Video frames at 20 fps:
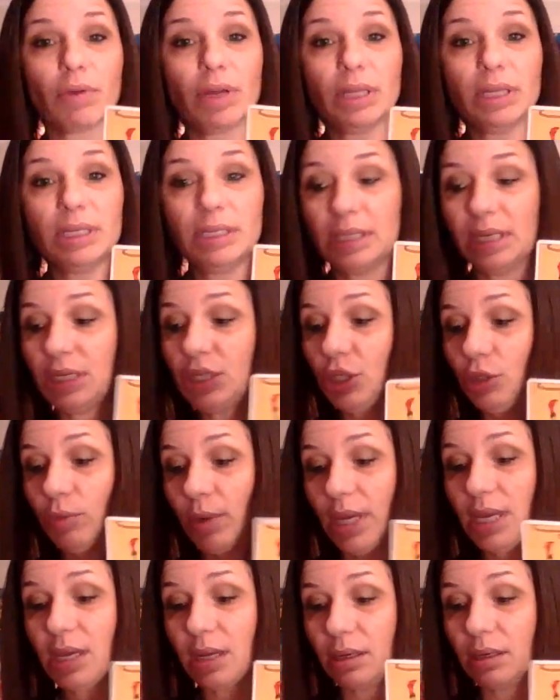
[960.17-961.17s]
really did
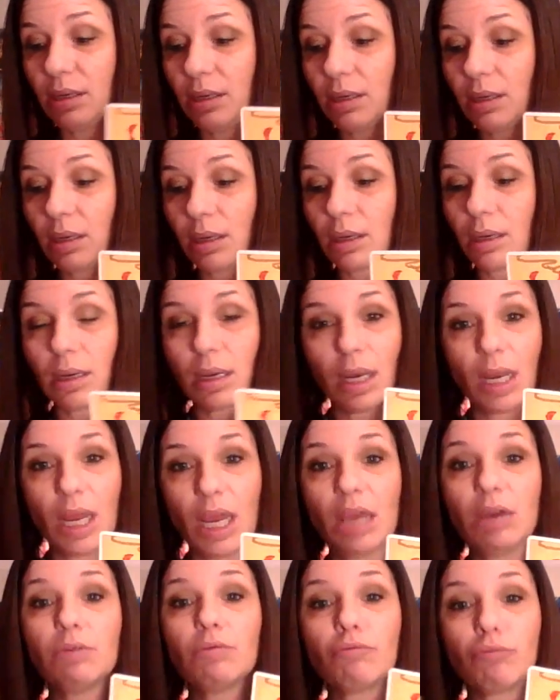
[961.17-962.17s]
you in.
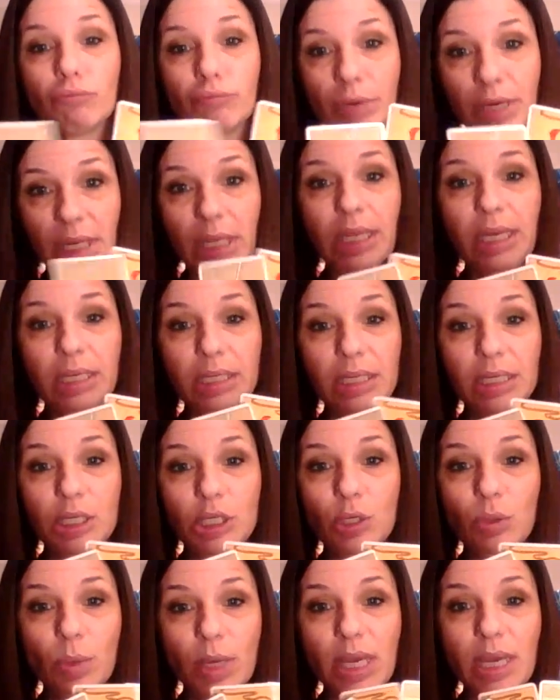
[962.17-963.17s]
It really
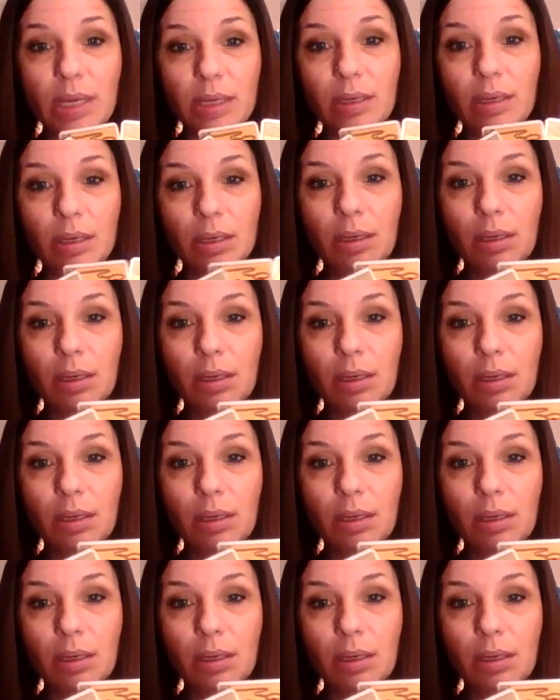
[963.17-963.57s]
did you in.